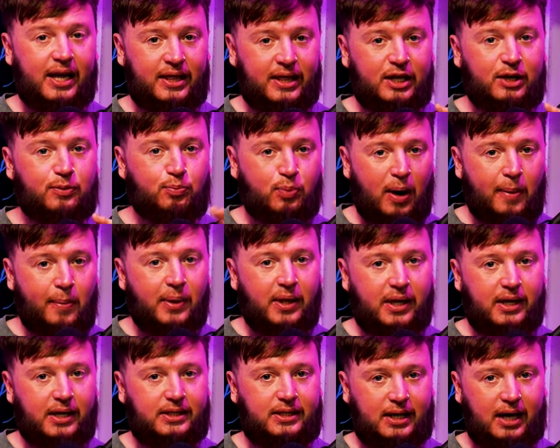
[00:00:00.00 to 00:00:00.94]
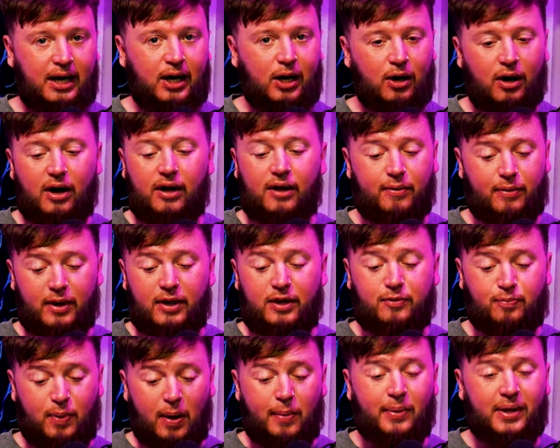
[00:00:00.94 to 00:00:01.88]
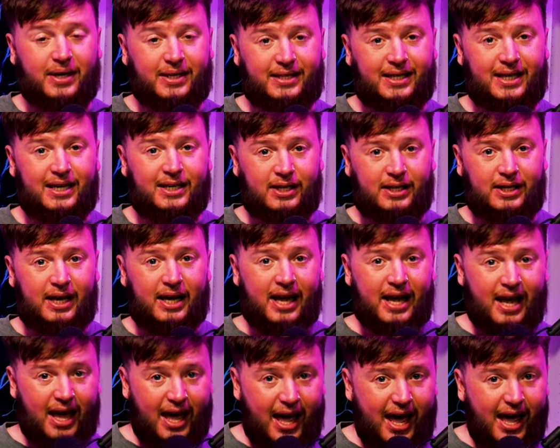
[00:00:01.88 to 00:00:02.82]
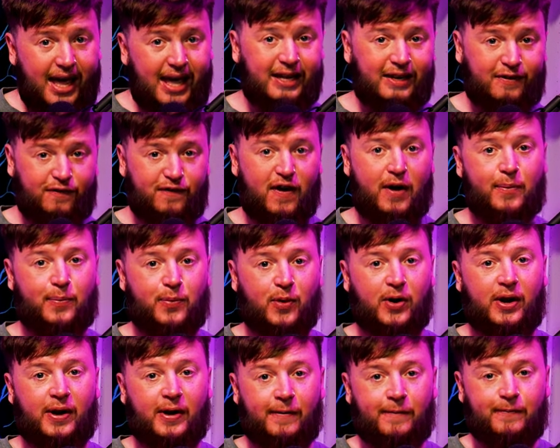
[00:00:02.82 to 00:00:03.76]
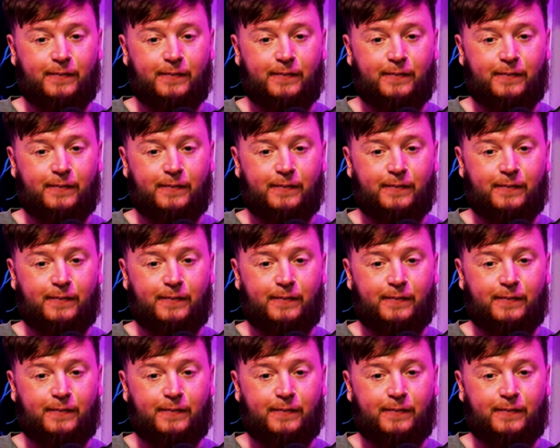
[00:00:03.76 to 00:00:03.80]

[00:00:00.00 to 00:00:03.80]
in this Premier League season is February.